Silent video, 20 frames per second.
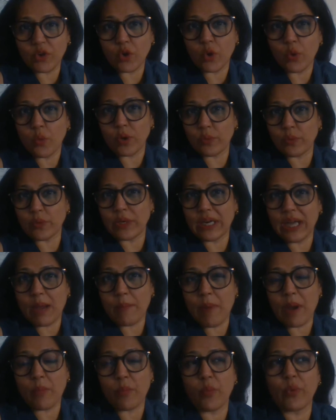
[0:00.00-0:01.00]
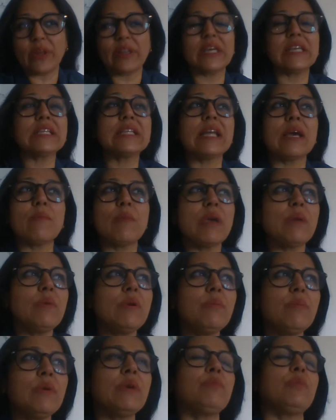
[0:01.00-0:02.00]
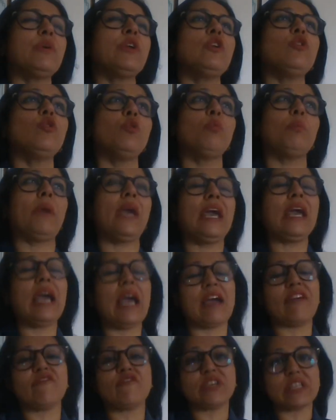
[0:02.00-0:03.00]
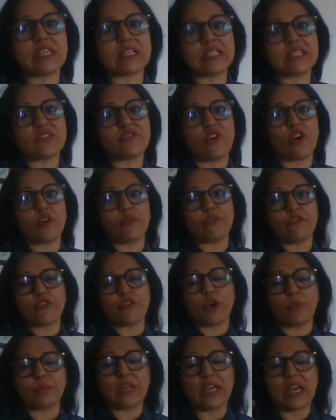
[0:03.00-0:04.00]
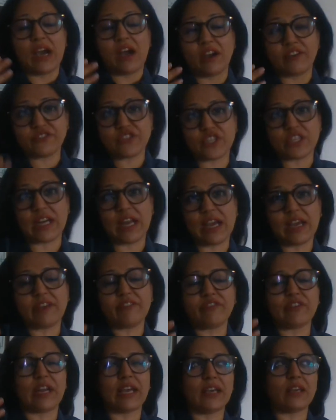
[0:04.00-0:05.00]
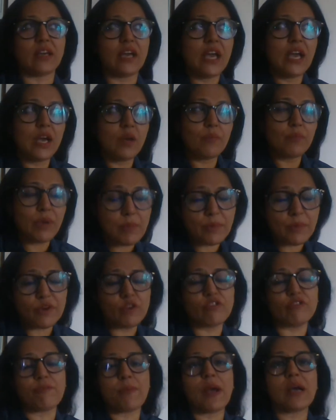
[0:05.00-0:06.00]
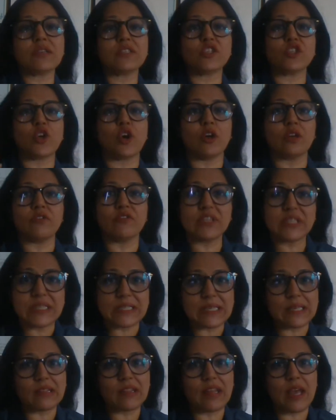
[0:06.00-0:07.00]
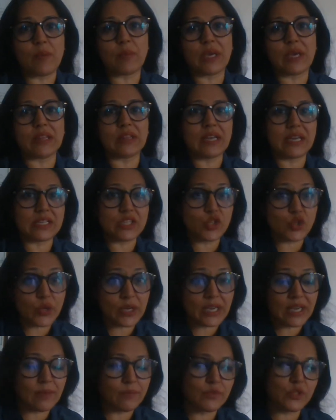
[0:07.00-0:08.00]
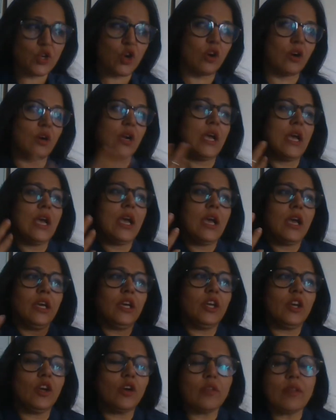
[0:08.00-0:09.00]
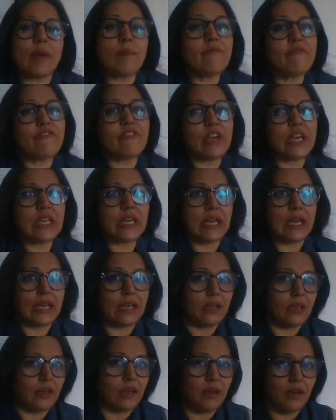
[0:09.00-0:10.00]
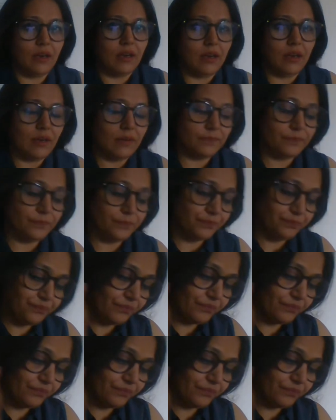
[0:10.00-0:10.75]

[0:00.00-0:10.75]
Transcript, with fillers: know what will come up with it there may be people who may have visits for, from the afterlife like people who've passed on visiting them in their dreams or you know them feeling um,